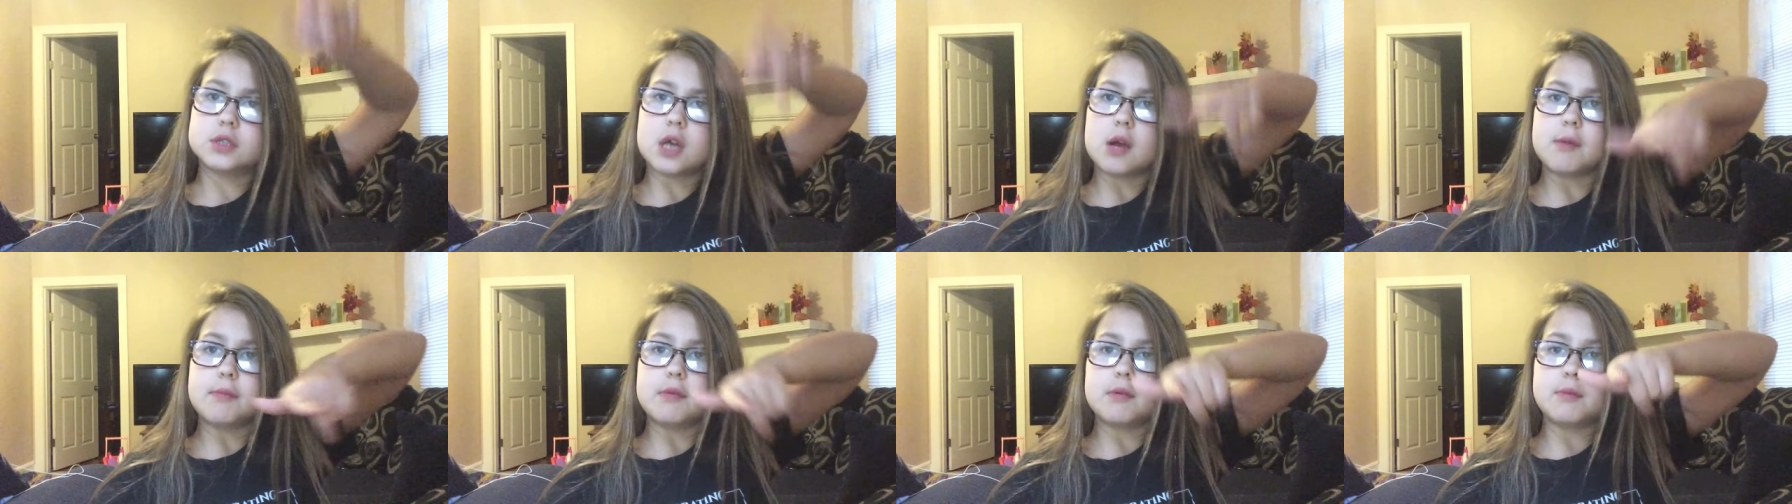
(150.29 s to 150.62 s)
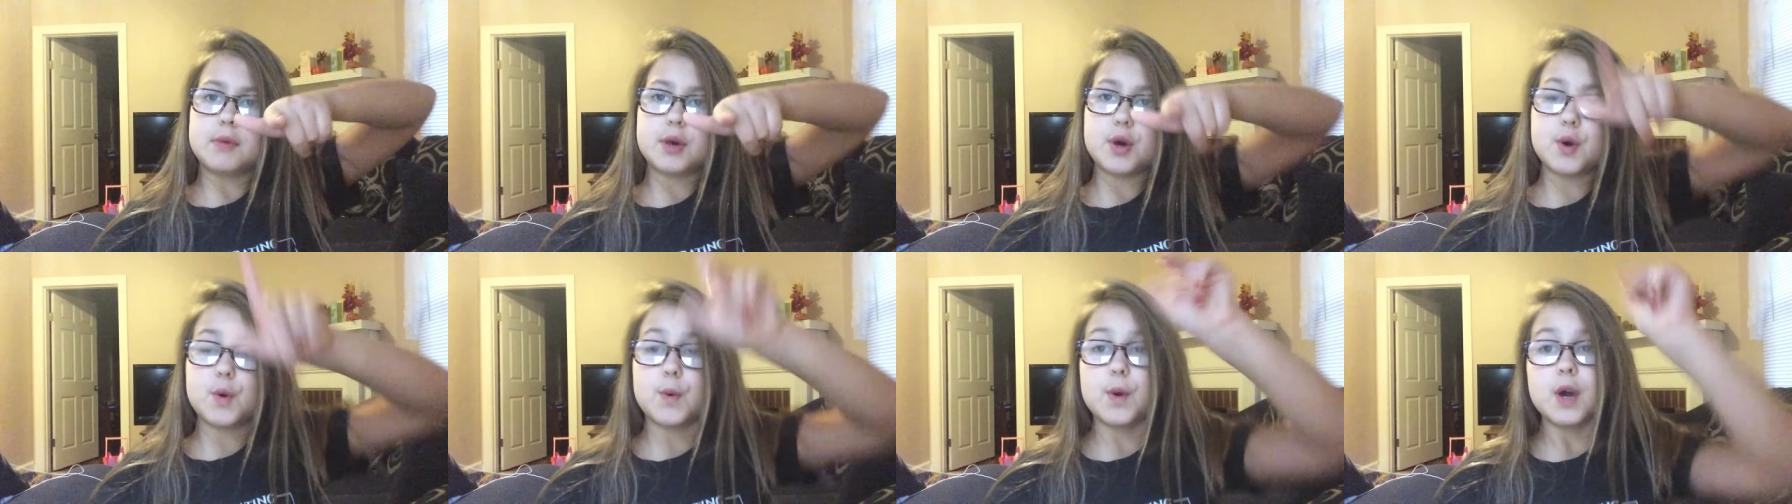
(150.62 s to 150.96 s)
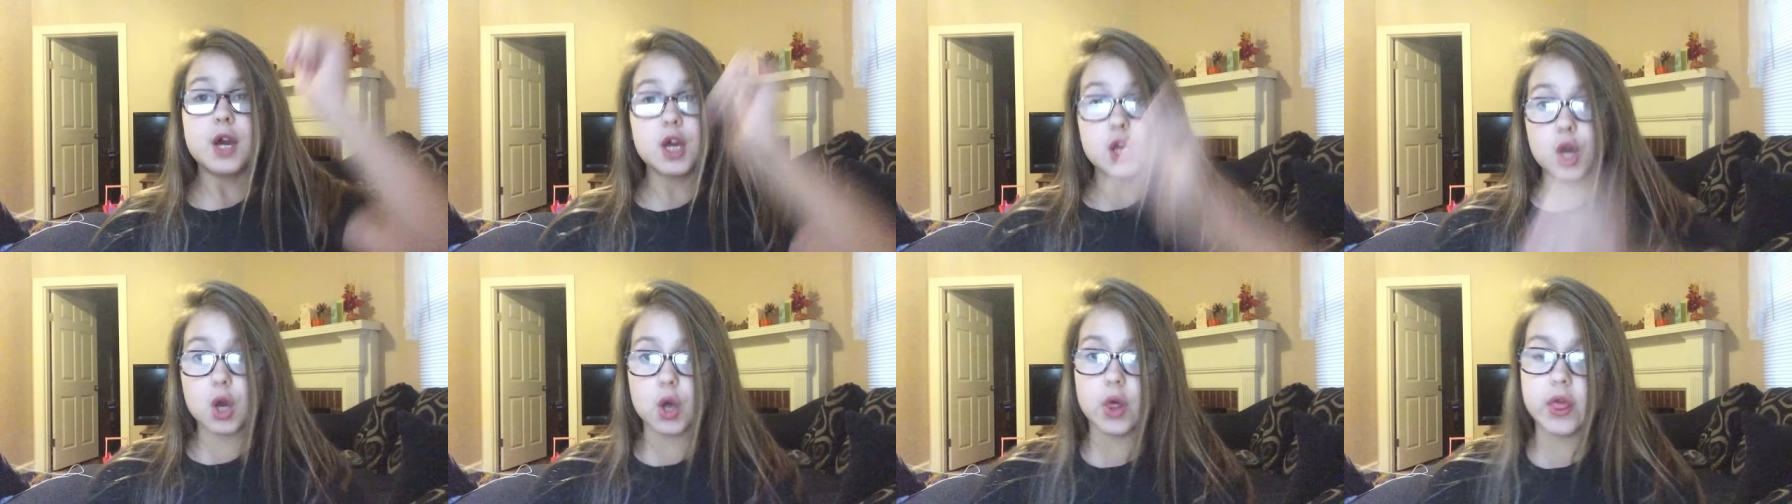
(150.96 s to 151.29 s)
From
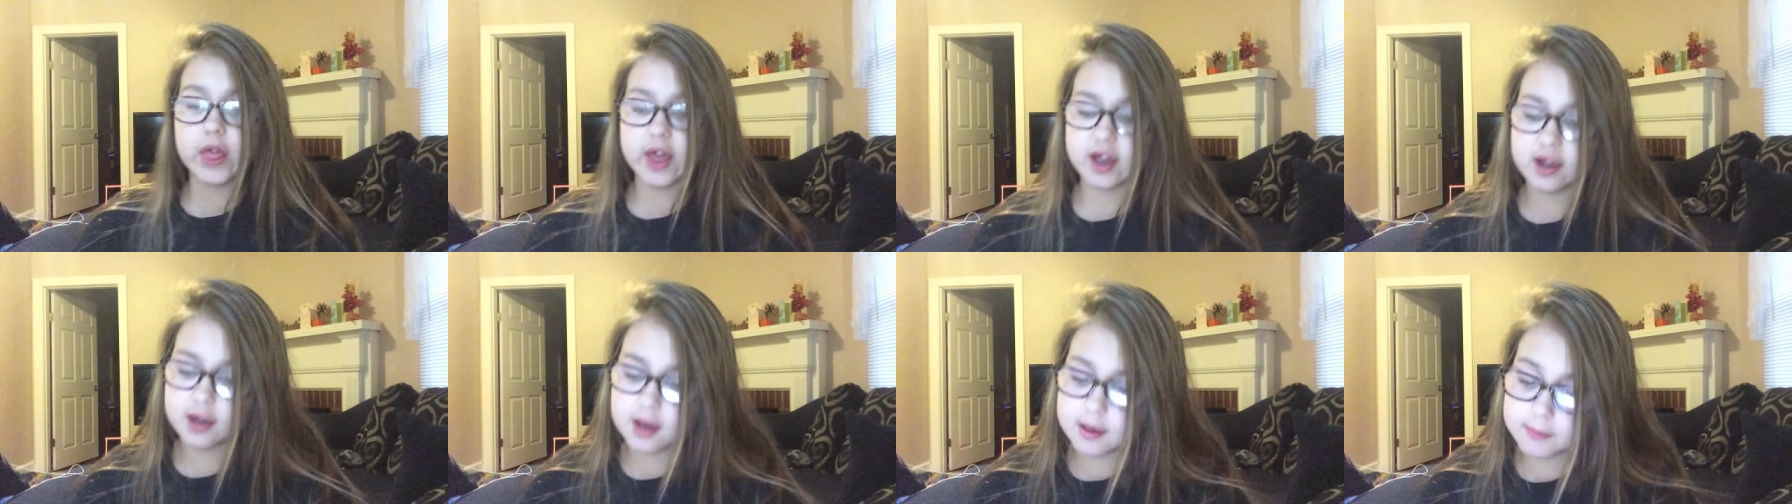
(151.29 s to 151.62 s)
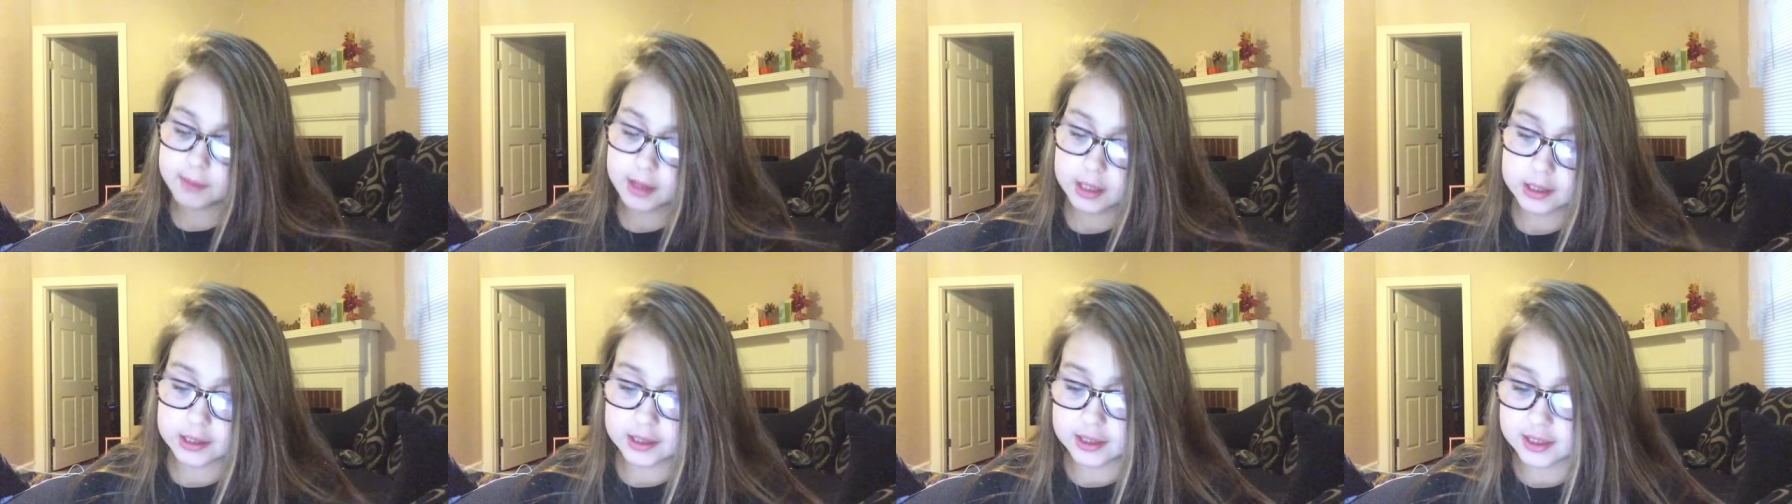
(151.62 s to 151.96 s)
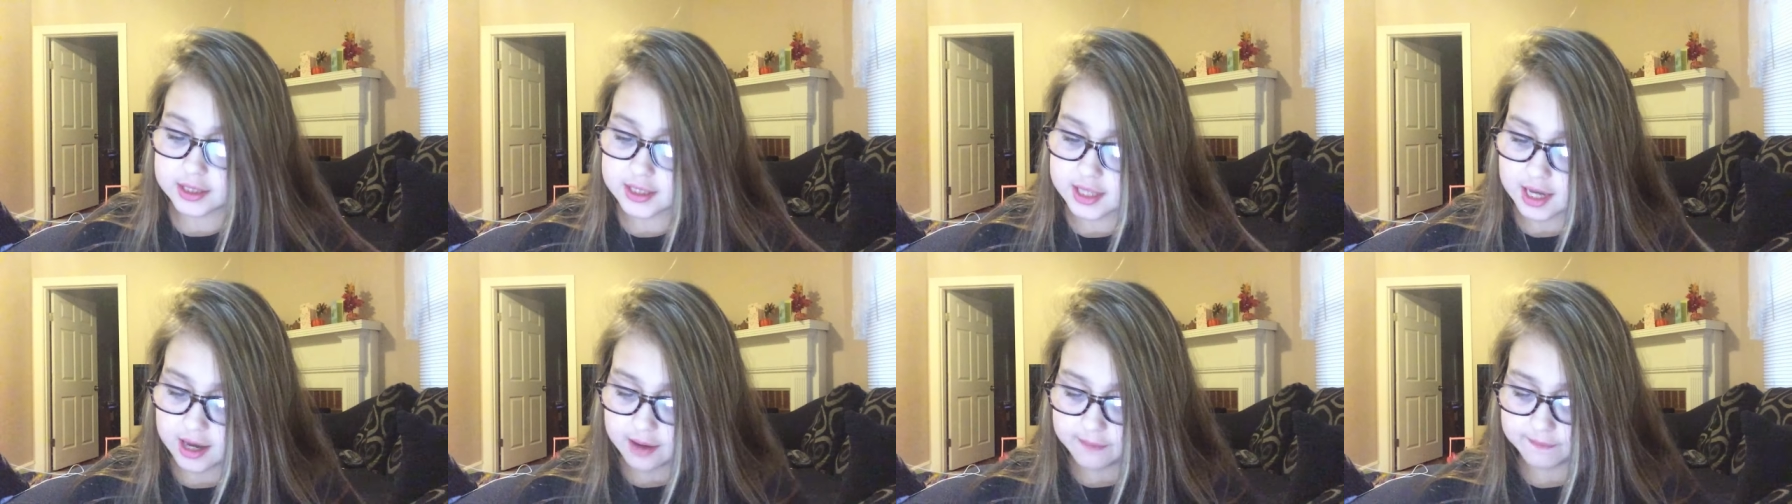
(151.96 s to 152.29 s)
what you think? I'm not
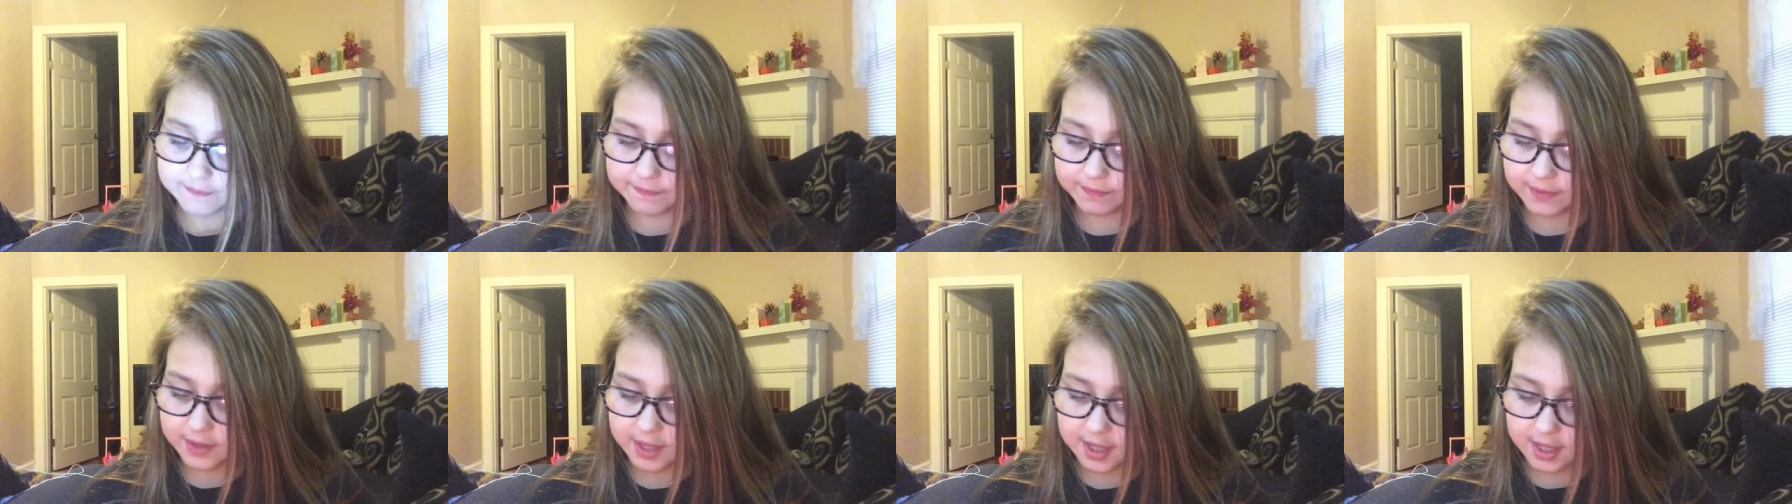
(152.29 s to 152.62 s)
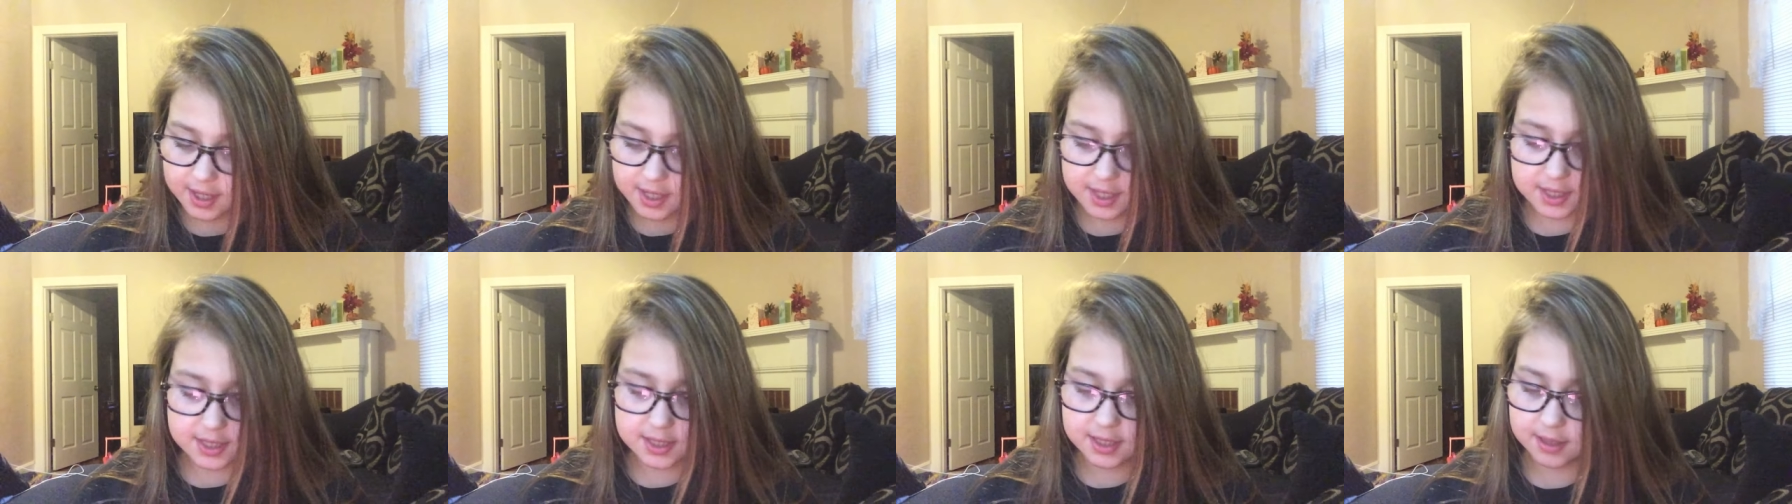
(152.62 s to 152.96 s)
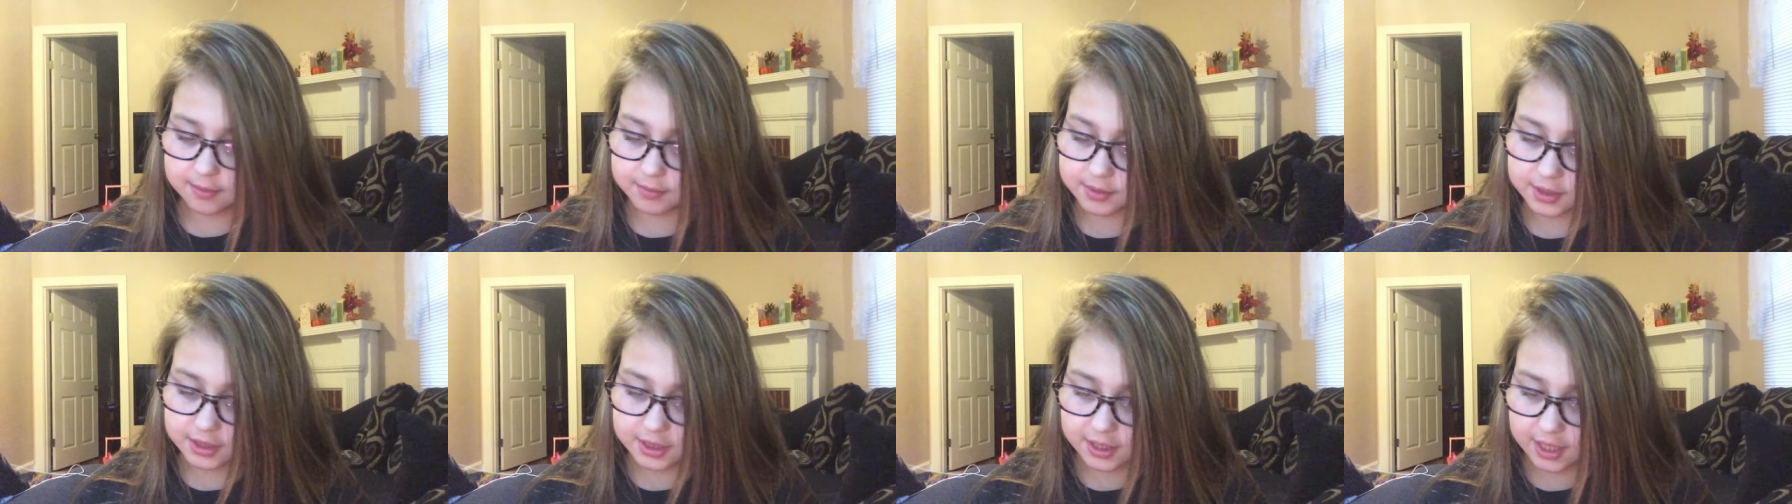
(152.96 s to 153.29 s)
going to say because
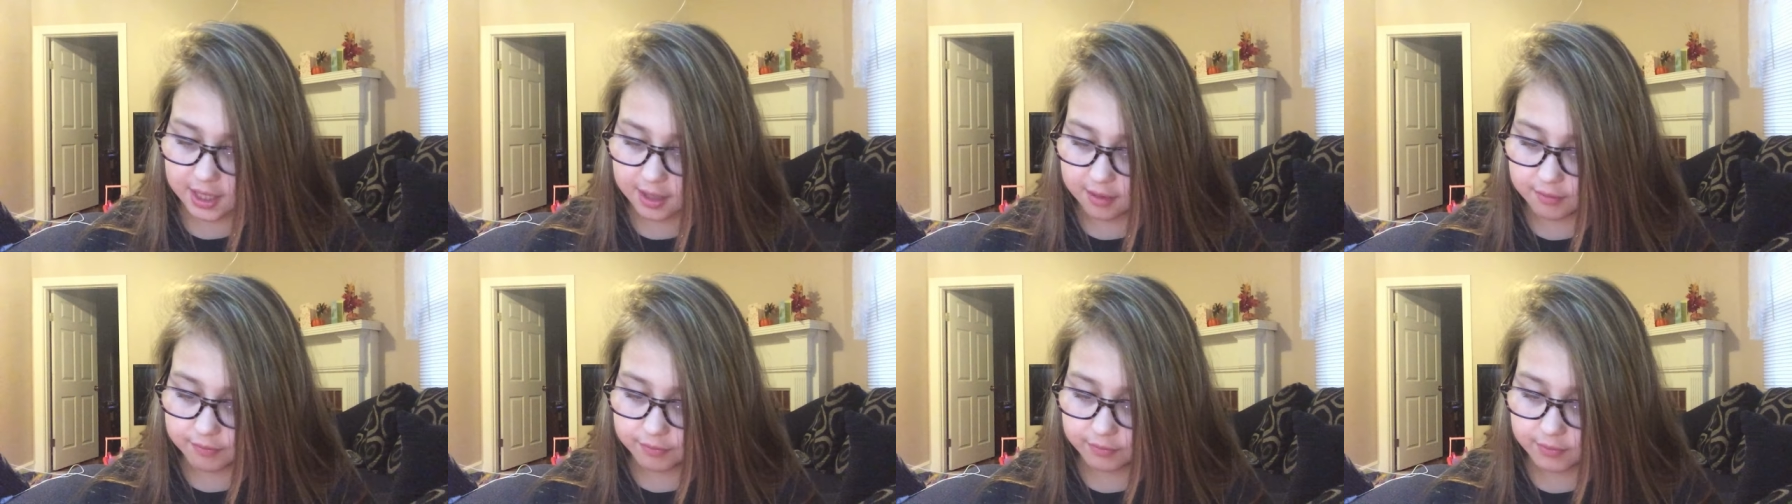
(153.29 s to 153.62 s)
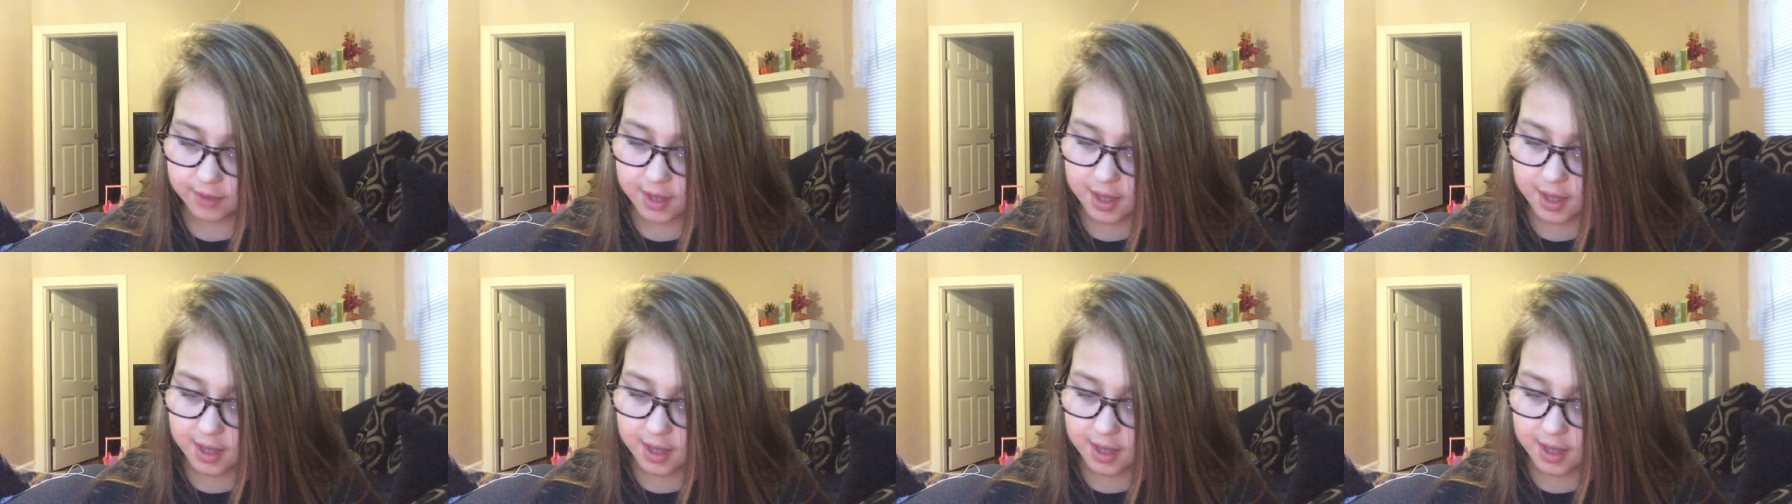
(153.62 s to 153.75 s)
I'm just not.